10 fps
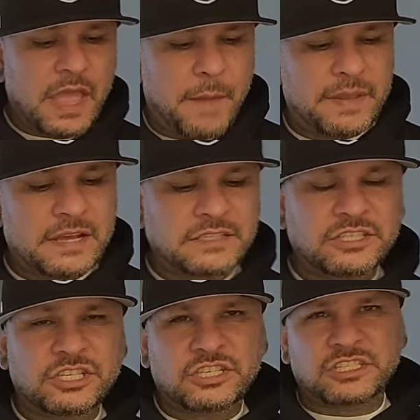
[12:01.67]
And because
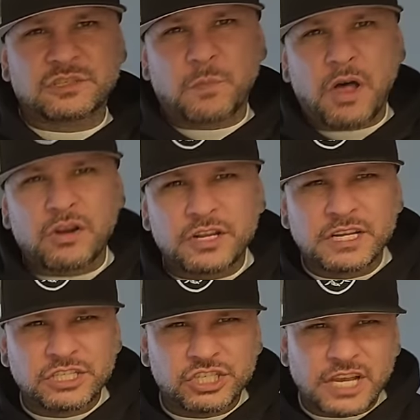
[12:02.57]
it's just a smaller,
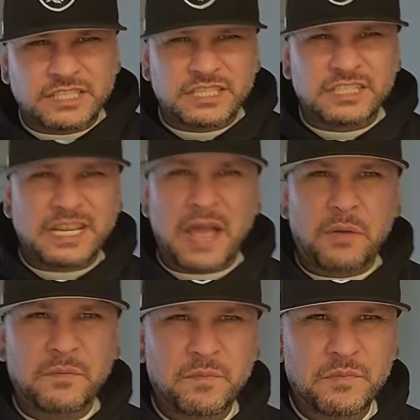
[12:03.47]
congested
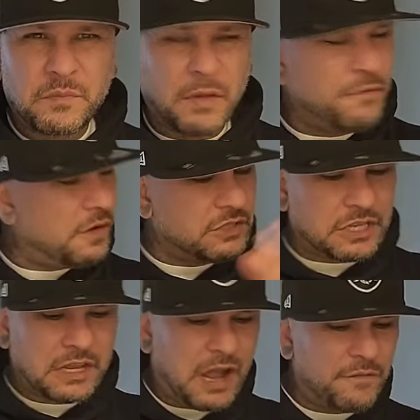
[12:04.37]
town, motherfuckers
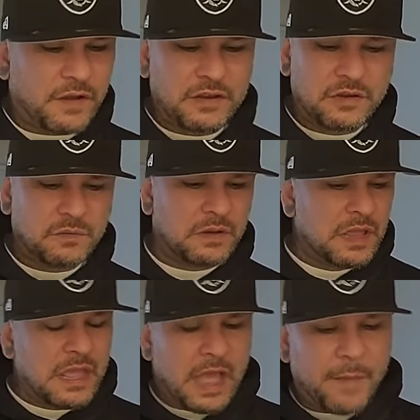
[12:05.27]
will get off on you.
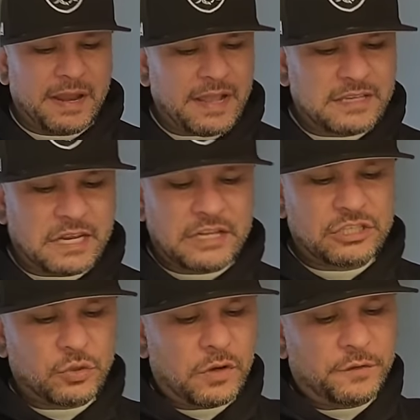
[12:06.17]
I mean, I could tell you
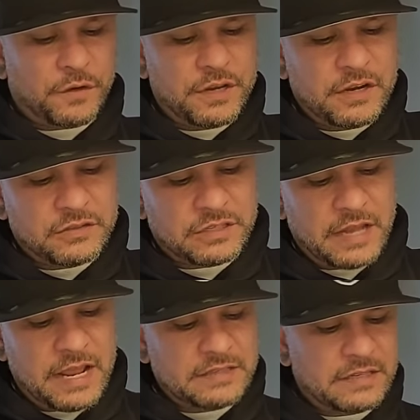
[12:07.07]
stories for years and
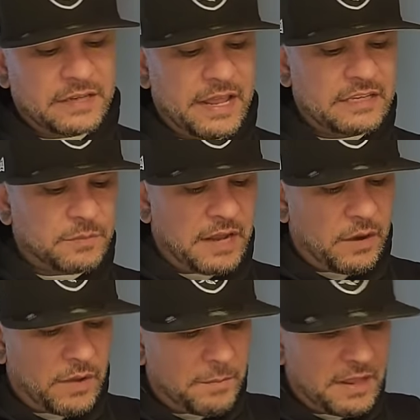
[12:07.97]
days, but I
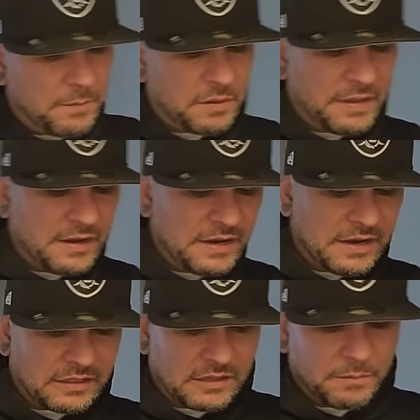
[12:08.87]
don't want to be implemented in
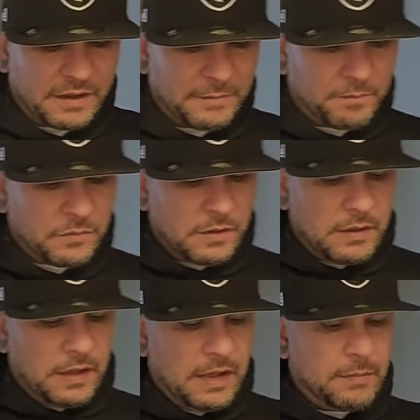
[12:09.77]
nothing. But
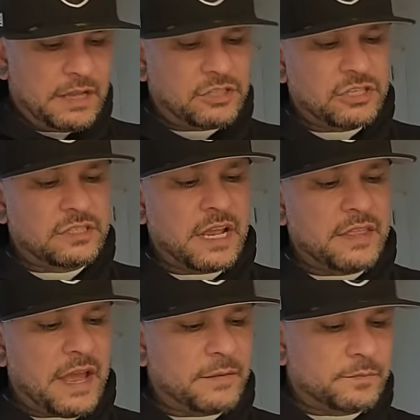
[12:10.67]
let's just say
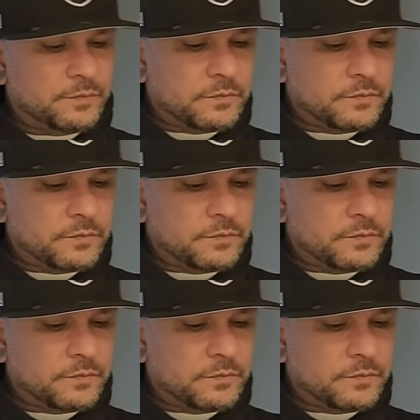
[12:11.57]
that